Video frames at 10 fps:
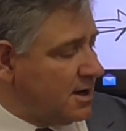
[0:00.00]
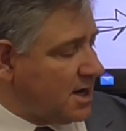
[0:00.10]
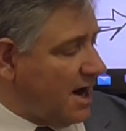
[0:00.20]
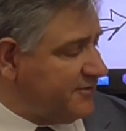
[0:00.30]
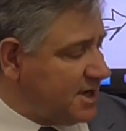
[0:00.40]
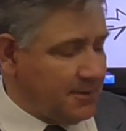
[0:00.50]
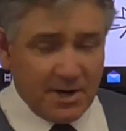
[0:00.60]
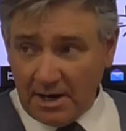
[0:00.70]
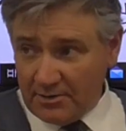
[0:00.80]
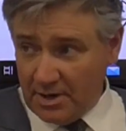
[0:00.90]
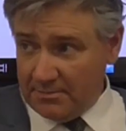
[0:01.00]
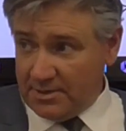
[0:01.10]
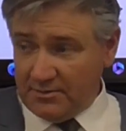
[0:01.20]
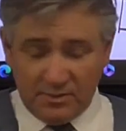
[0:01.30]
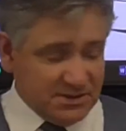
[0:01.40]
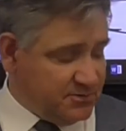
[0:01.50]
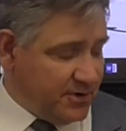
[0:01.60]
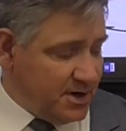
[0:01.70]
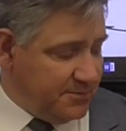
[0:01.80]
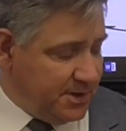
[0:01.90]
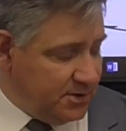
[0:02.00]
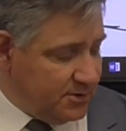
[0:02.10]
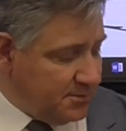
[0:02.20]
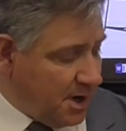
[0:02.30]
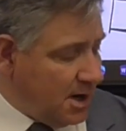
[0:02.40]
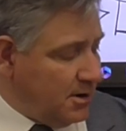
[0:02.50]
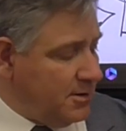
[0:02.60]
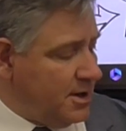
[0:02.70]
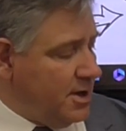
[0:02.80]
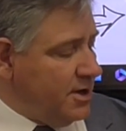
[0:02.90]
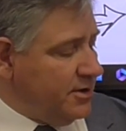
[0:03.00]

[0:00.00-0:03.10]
Coffee cup calorimeter, which is what we're going to be doing tomorrow,